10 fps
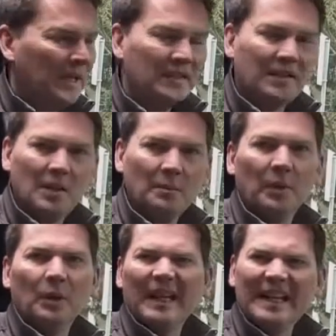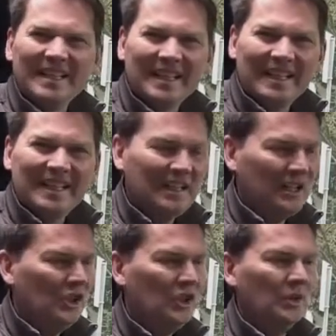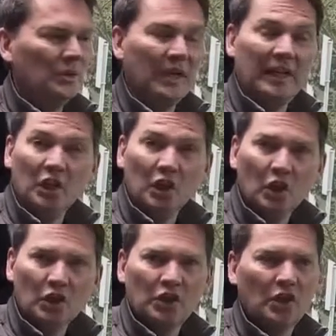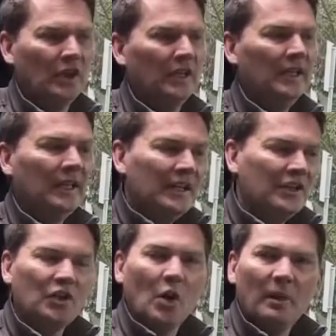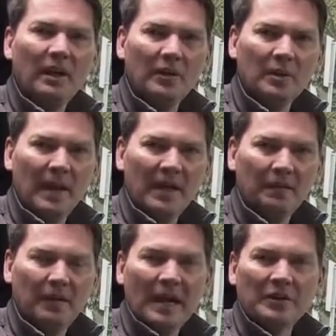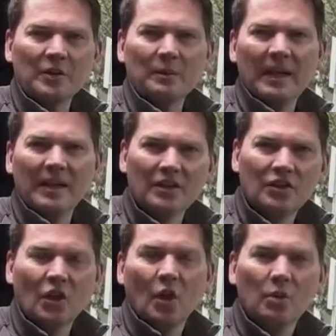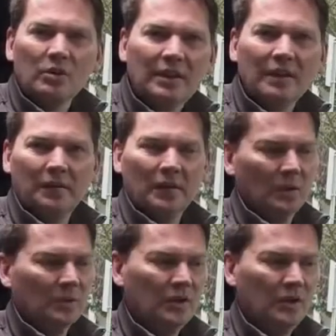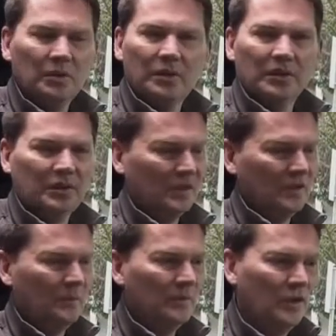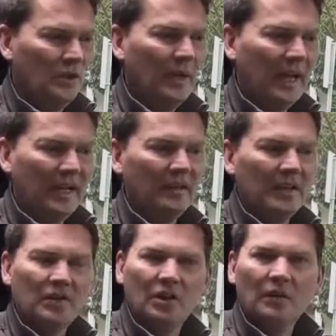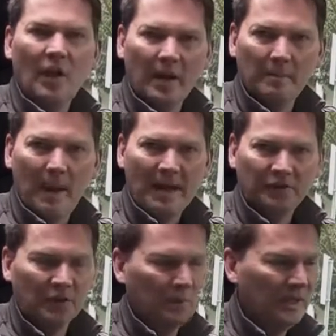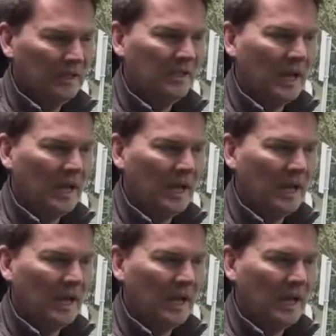It's simple, it's easy to use, it looks good. So many other manufacturers make it so difficult to use their systems. You get in this and you've got it mastered within